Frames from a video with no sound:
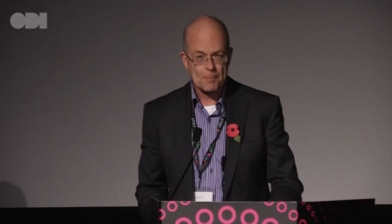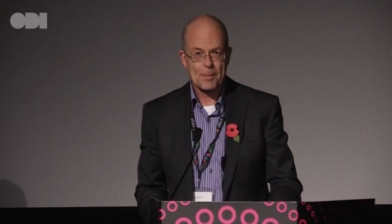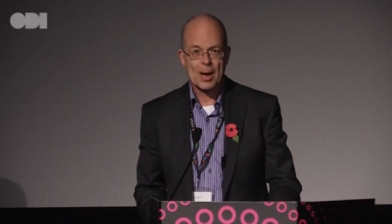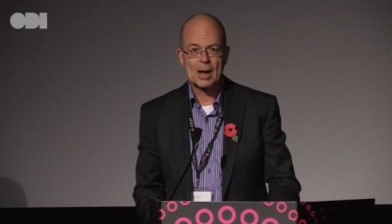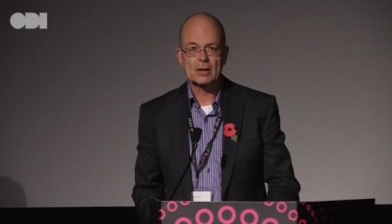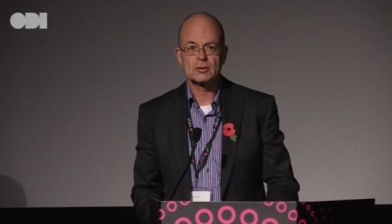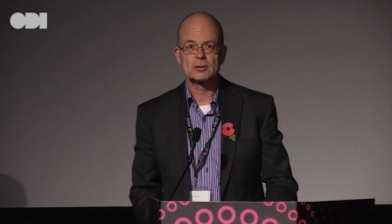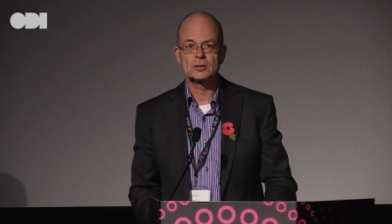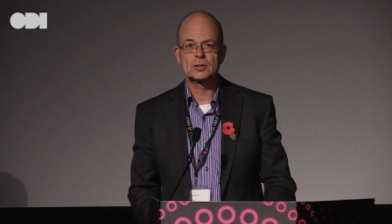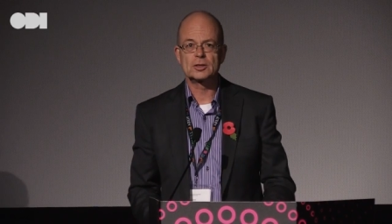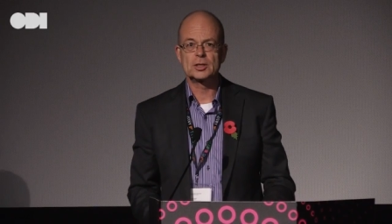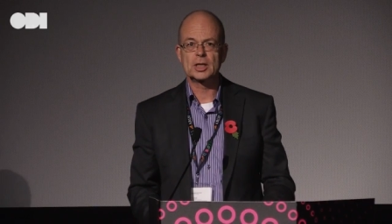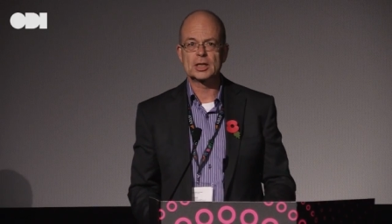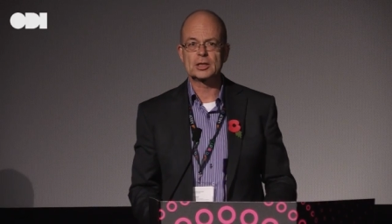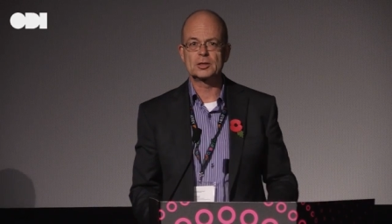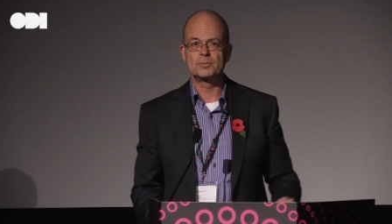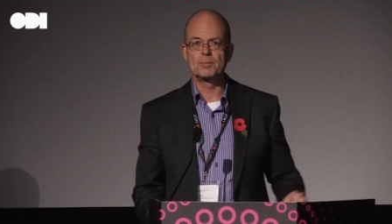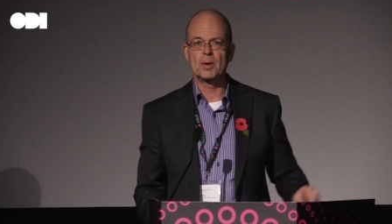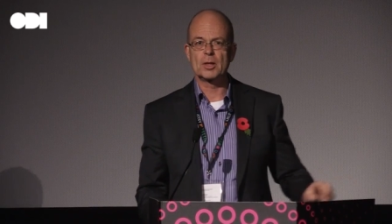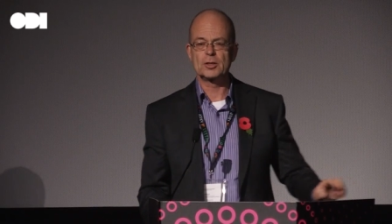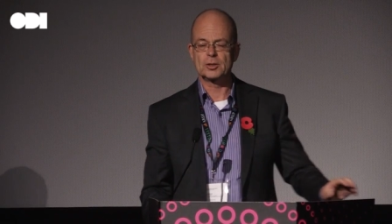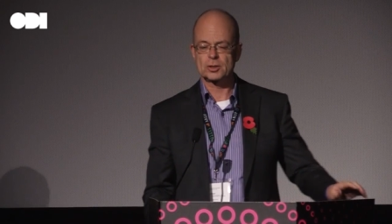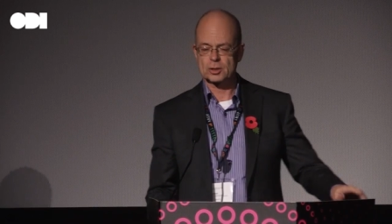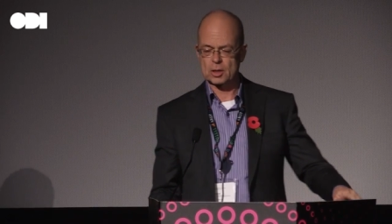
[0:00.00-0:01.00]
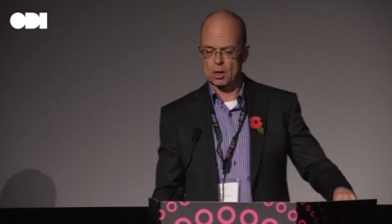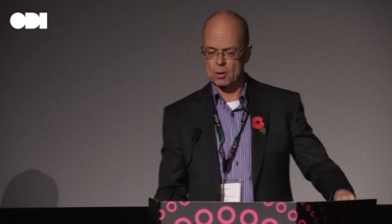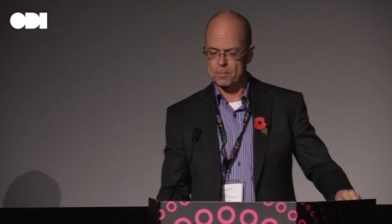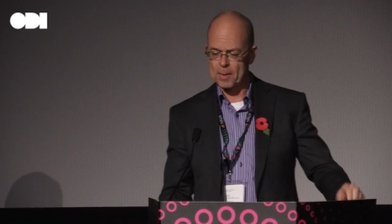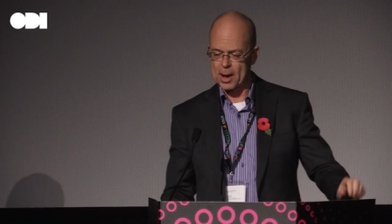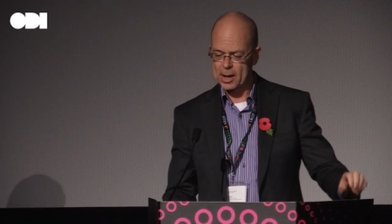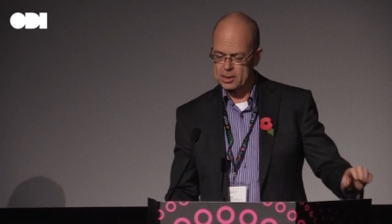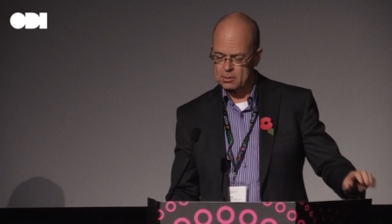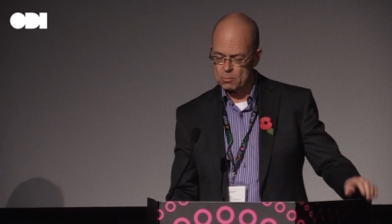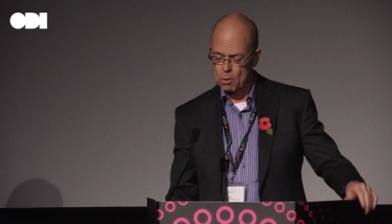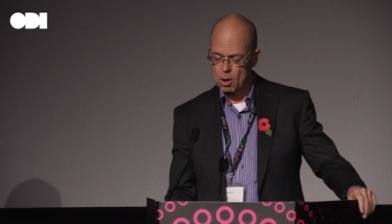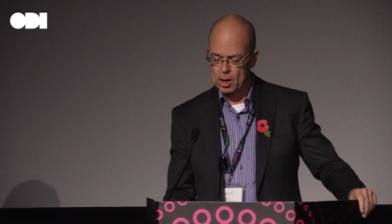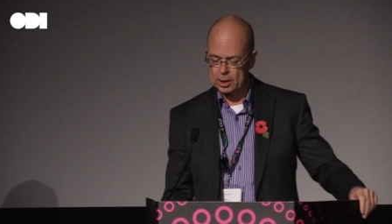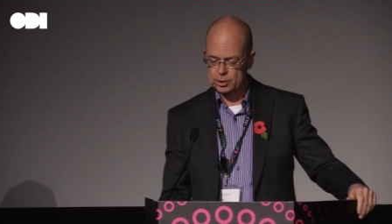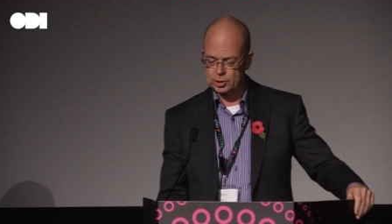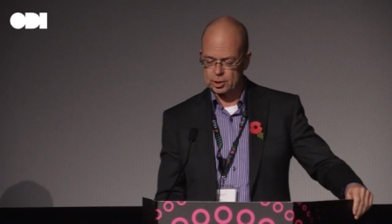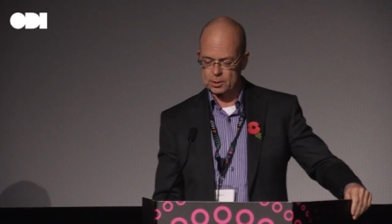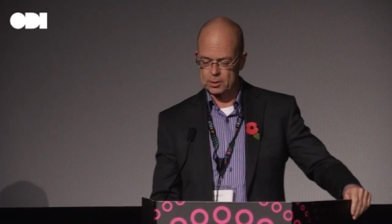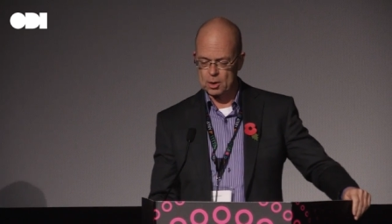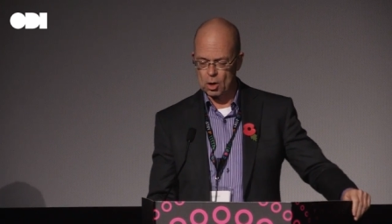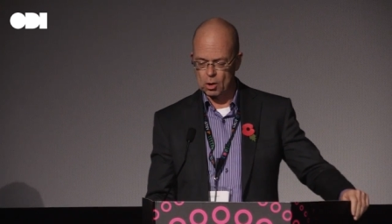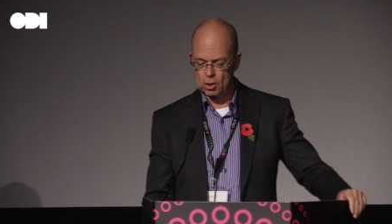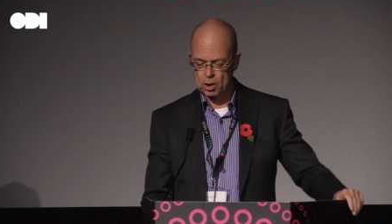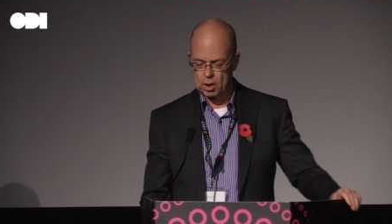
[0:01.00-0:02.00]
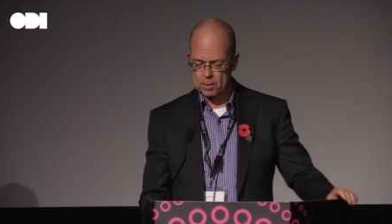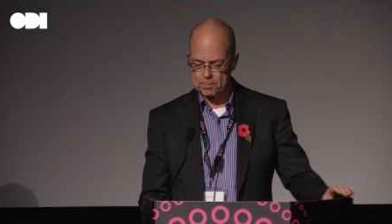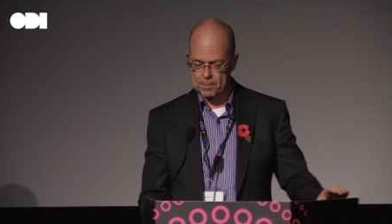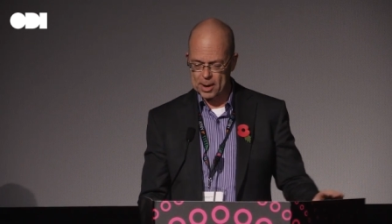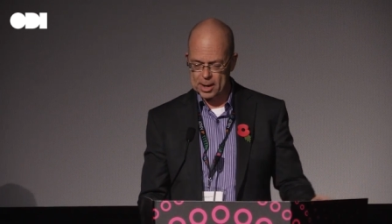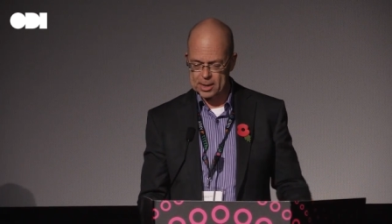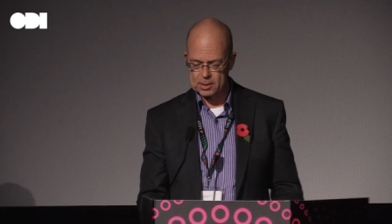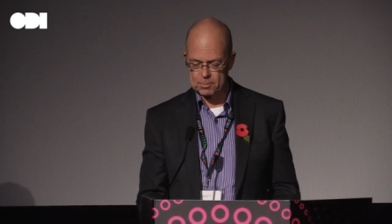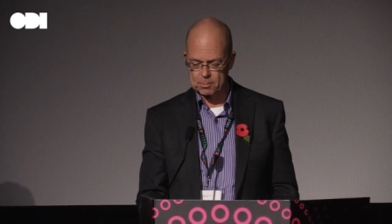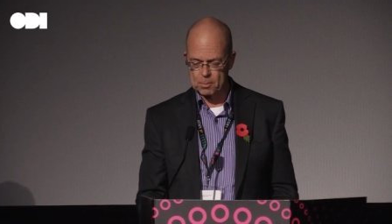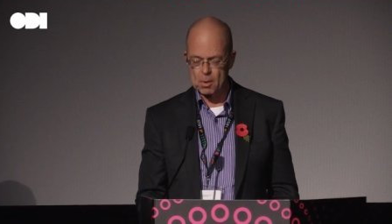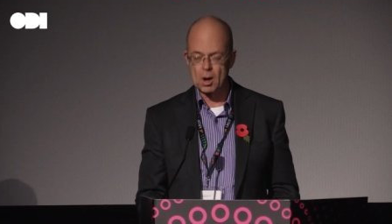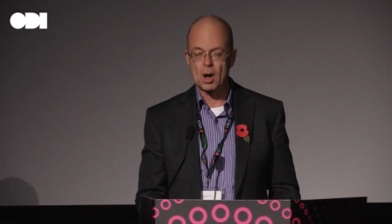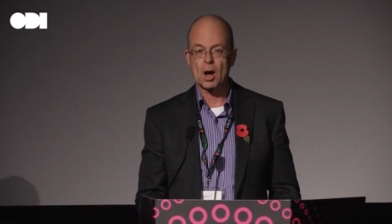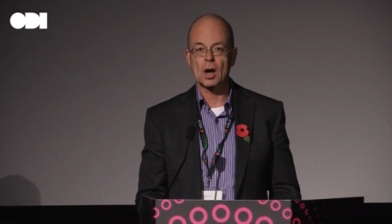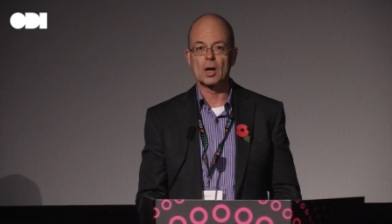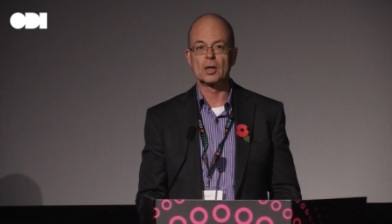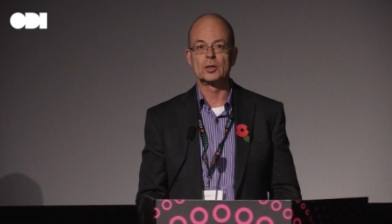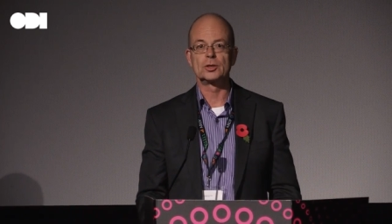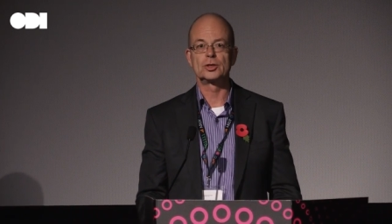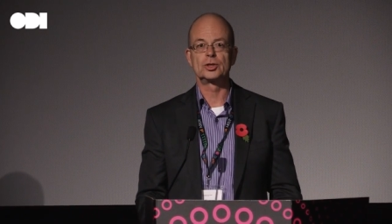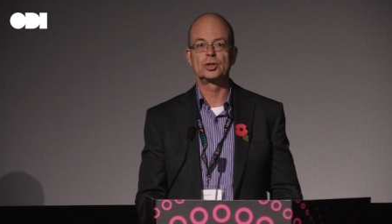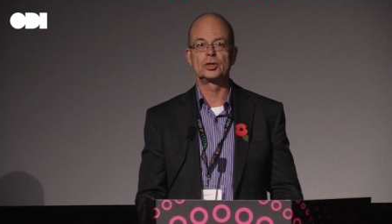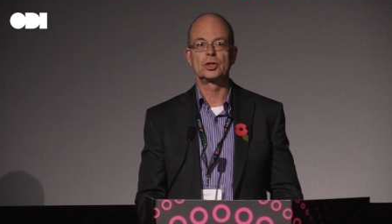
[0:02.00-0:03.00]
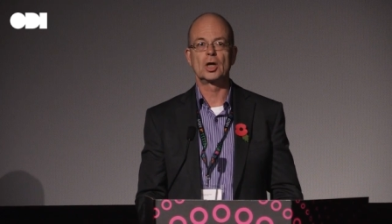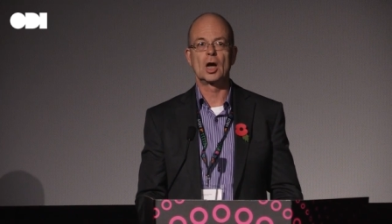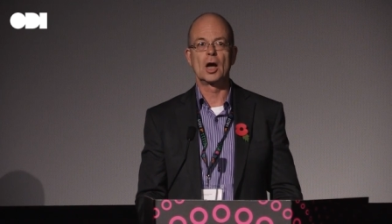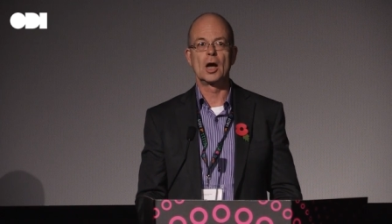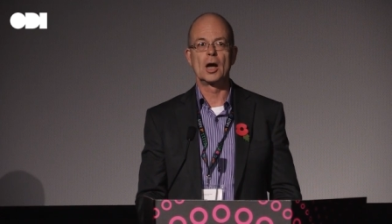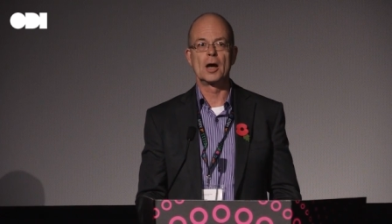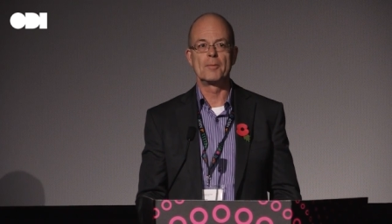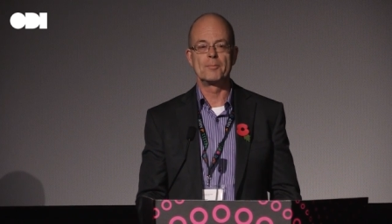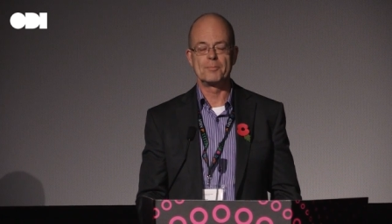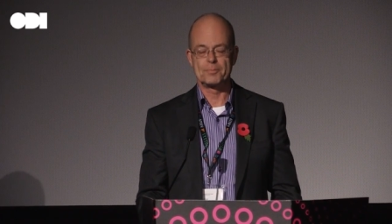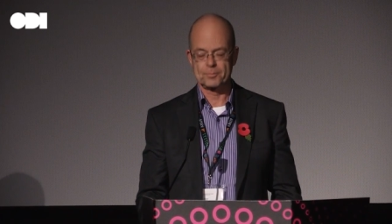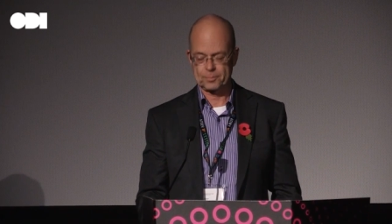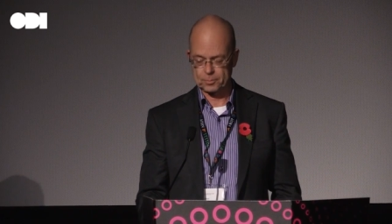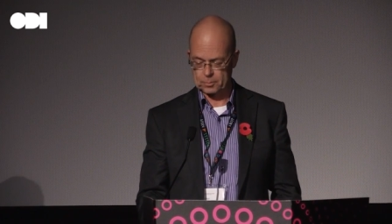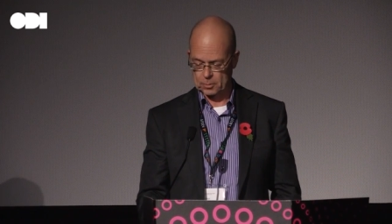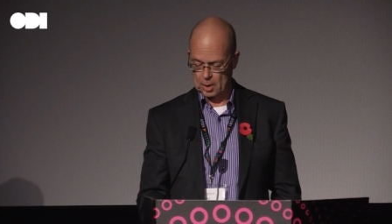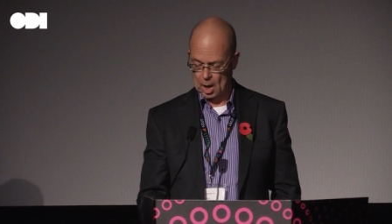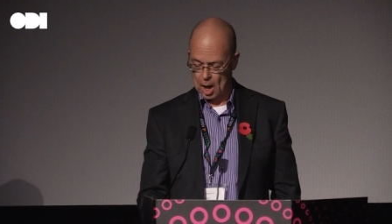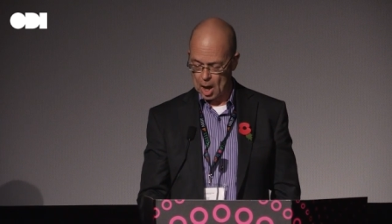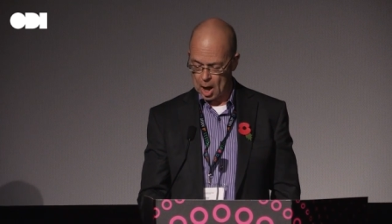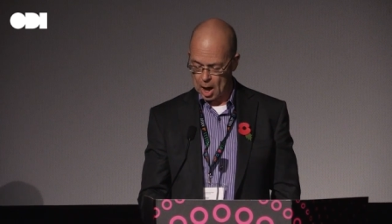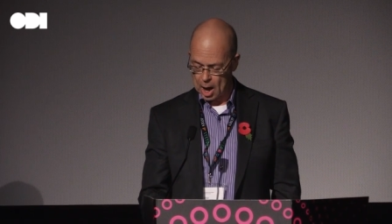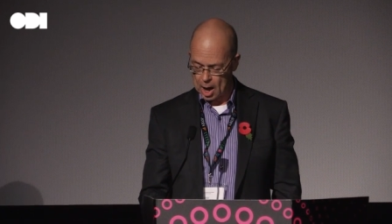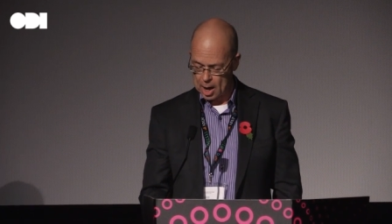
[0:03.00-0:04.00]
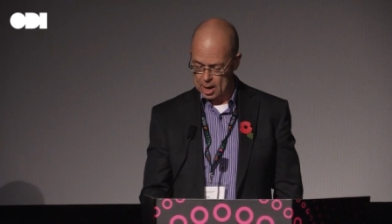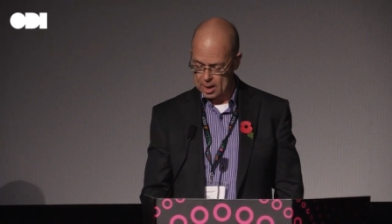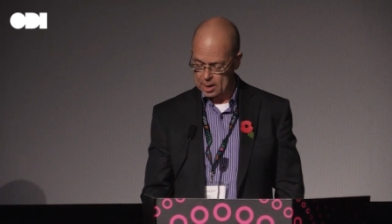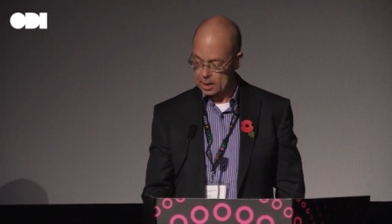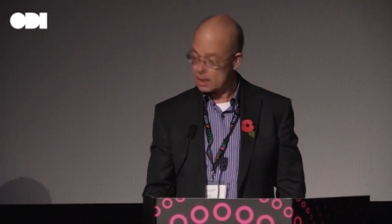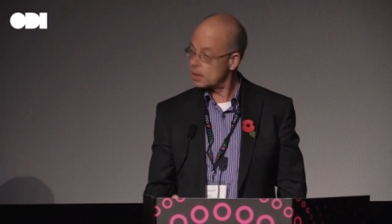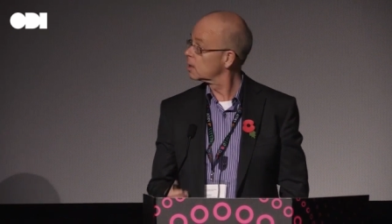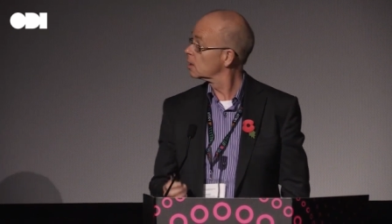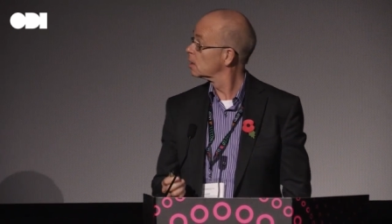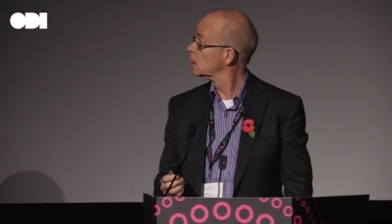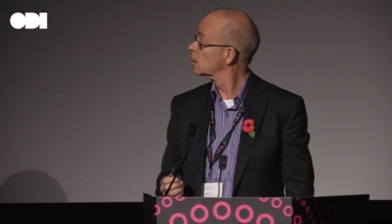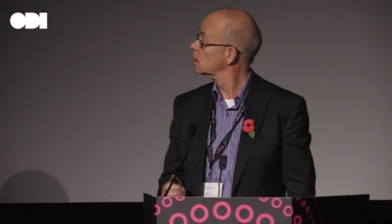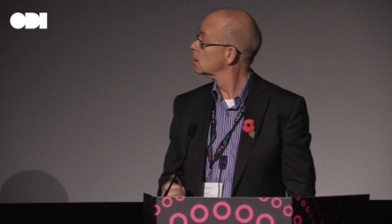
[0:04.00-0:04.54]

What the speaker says: About 6 months ago, back in, well, actually longer, back in March, I had